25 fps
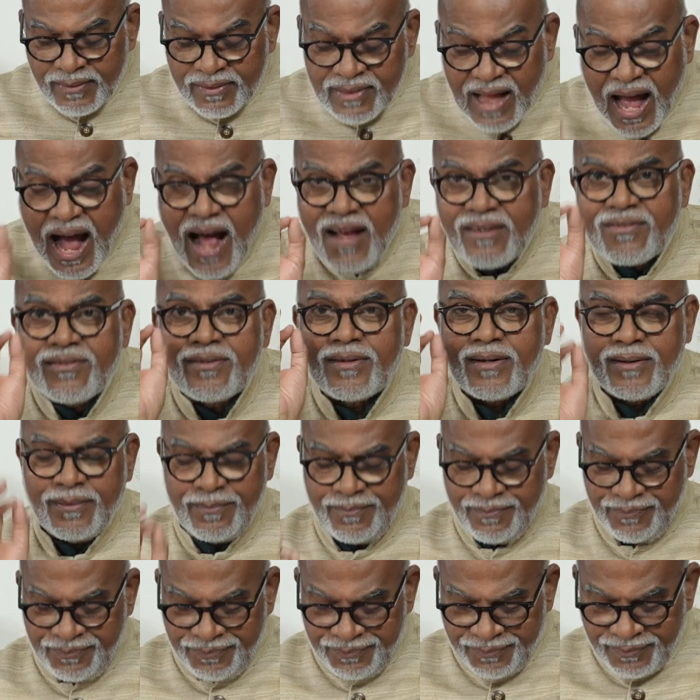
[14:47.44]
Dasa
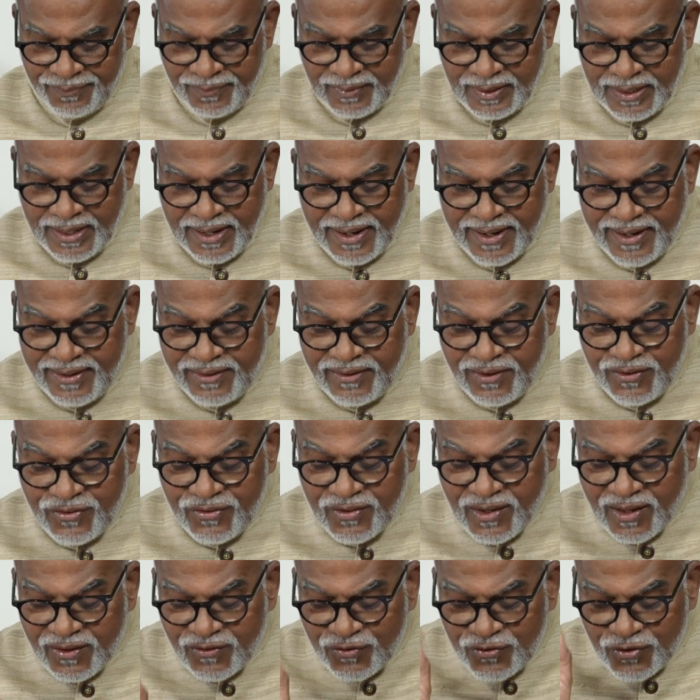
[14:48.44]
is a
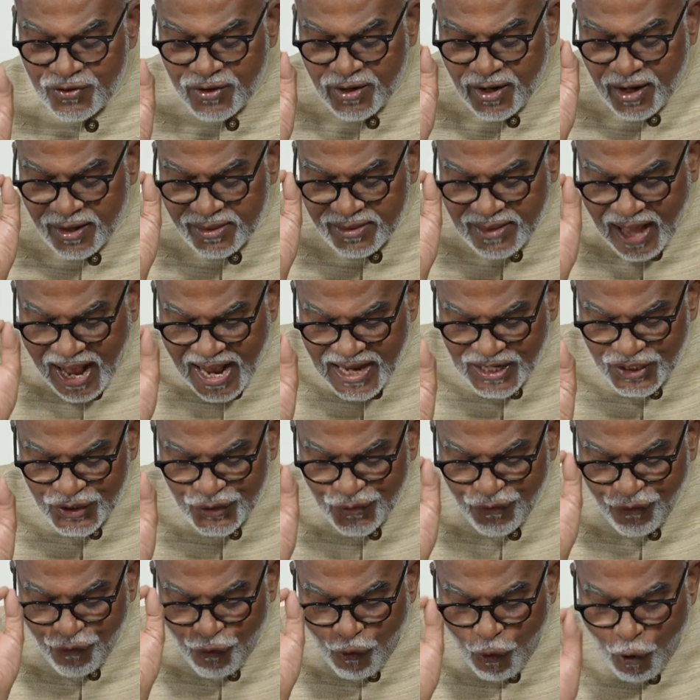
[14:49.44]

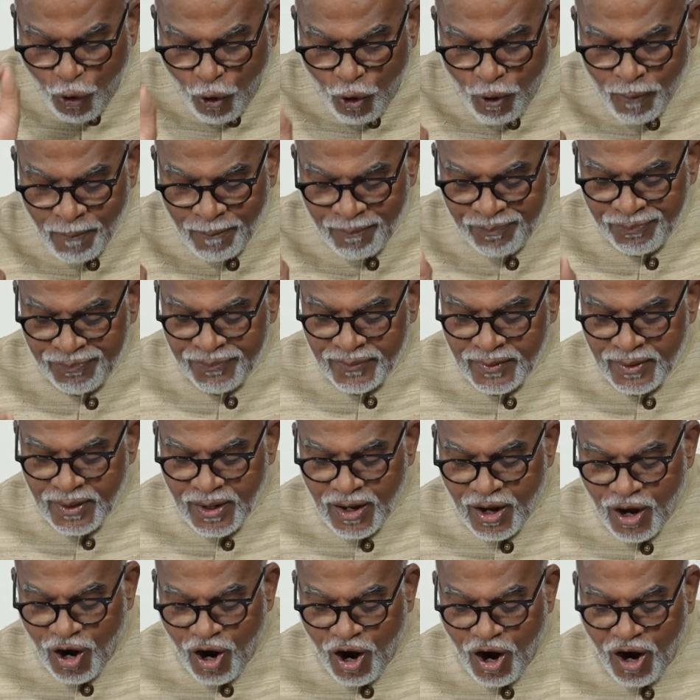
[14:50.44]
Sanskritized form
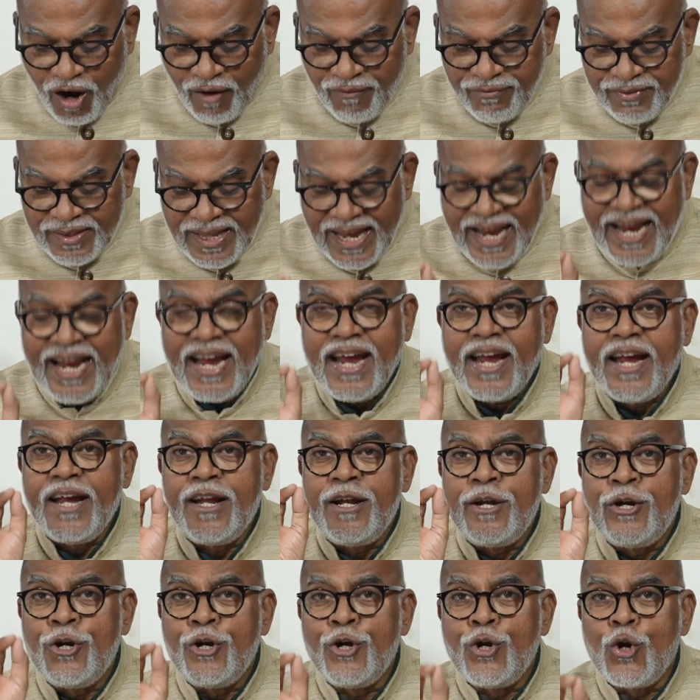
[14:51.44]
of the
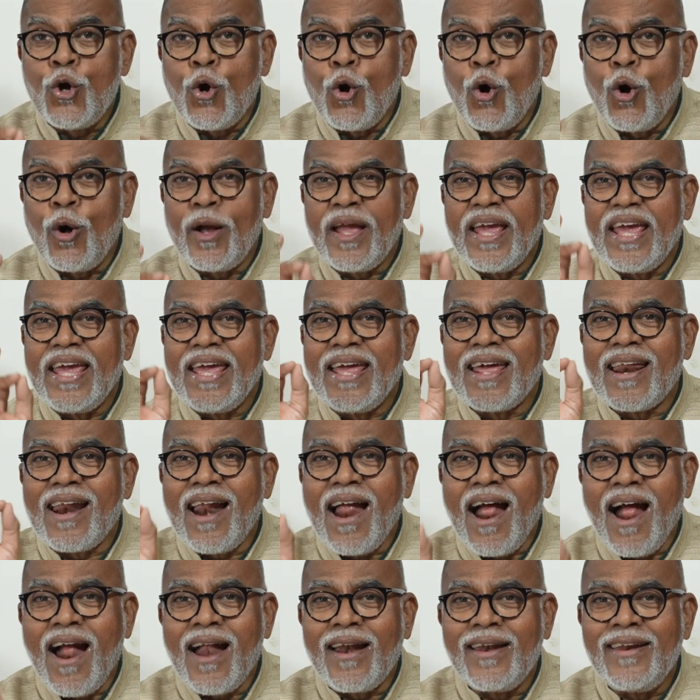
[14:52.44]

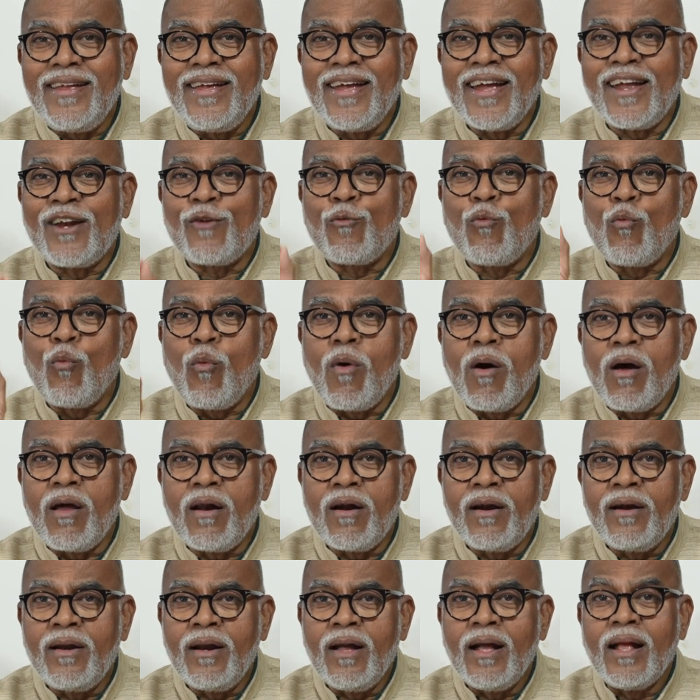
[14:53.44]
Indo-Iranian
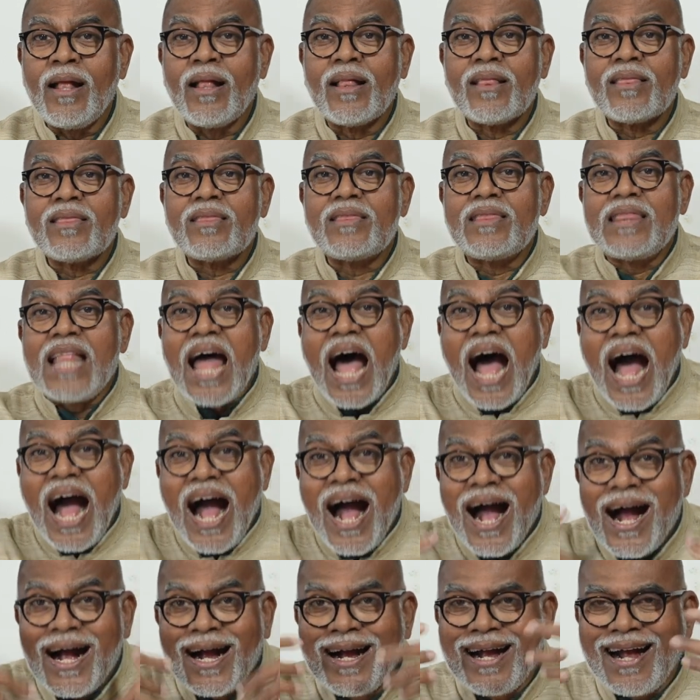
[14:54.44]
word
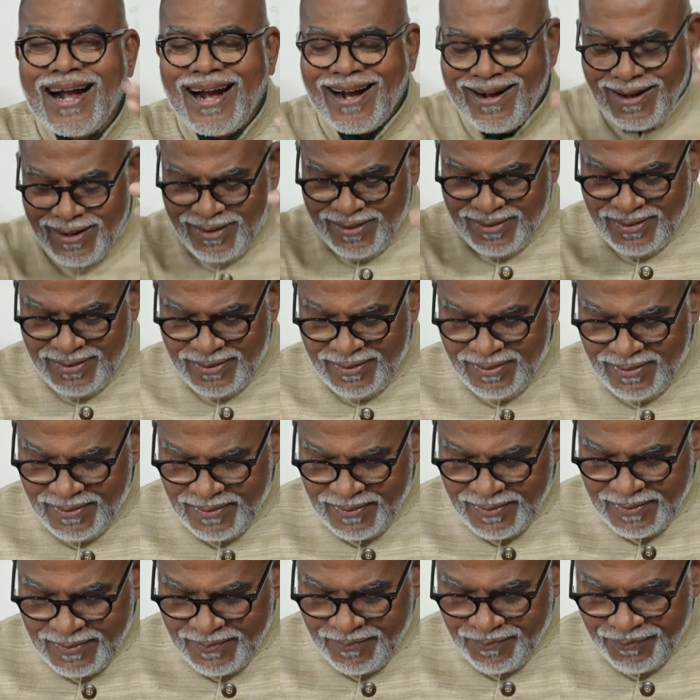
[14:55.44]
Dahak,
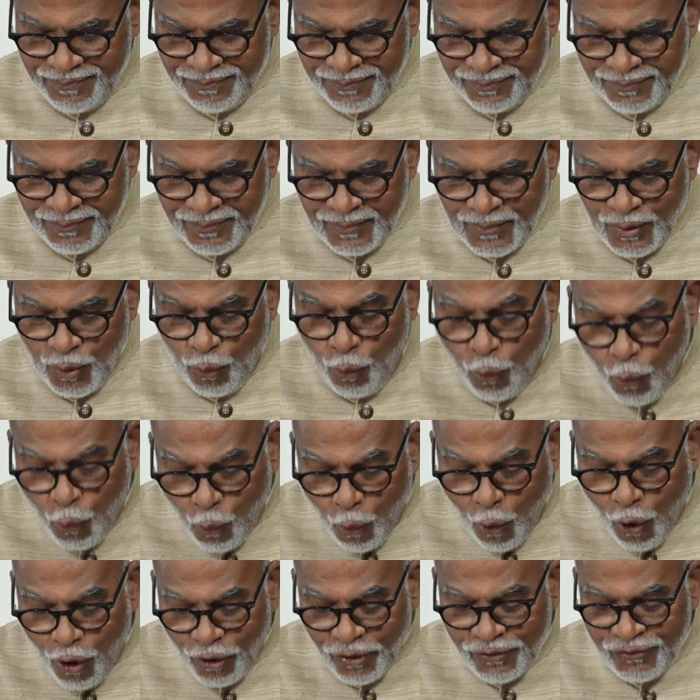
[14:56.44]

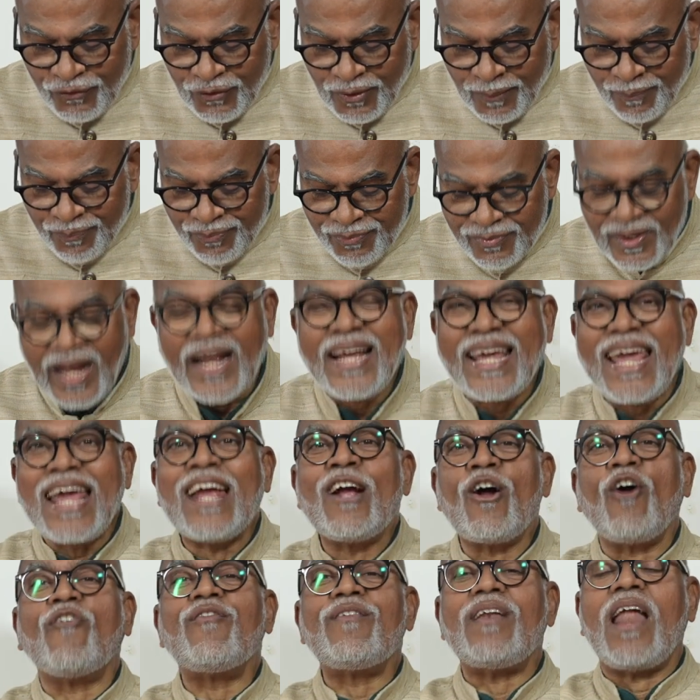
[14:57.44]
who was the
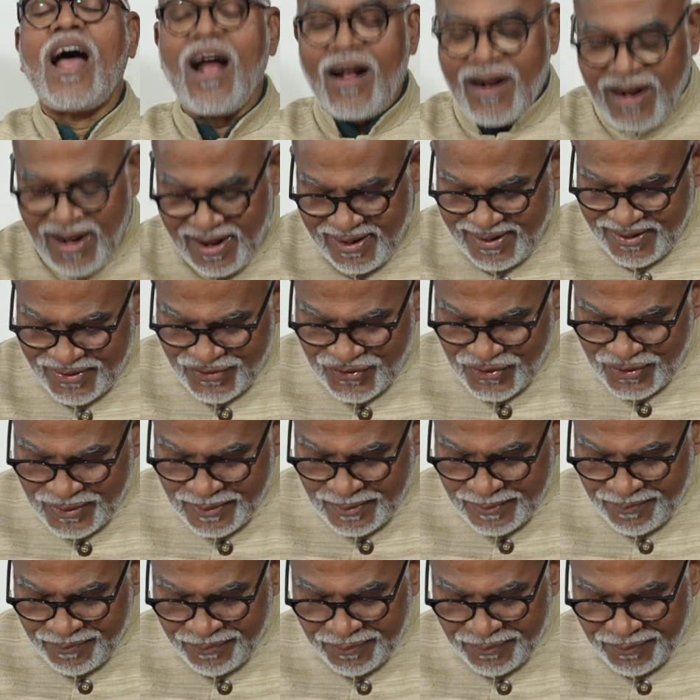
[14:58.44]
king of Nagas.